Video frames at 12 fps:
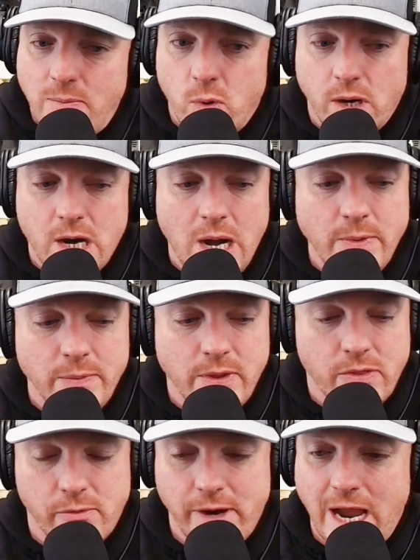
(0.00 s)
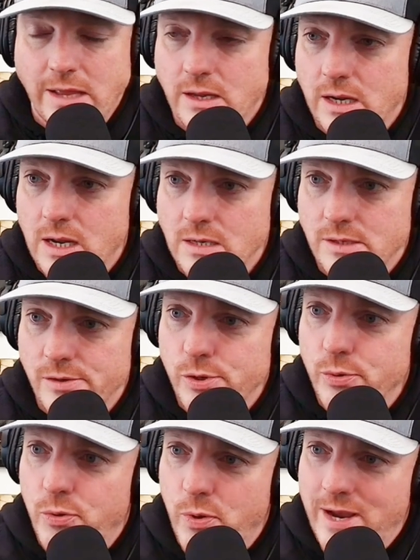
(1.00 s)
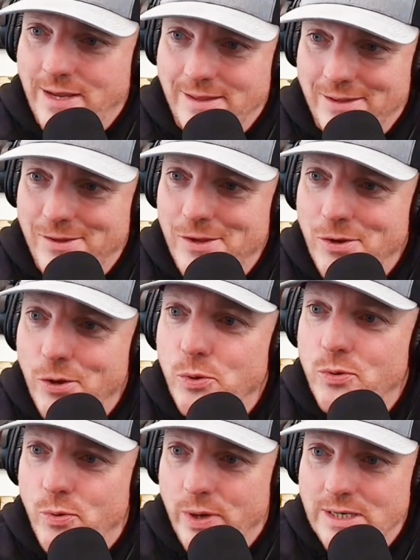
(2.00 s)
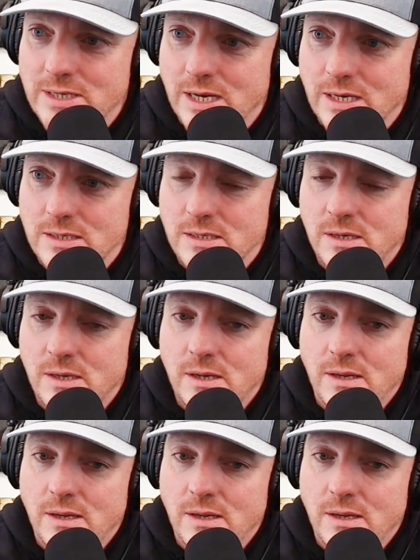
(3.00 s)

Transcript: had more in common with the 3.8 than it does the new 3.6.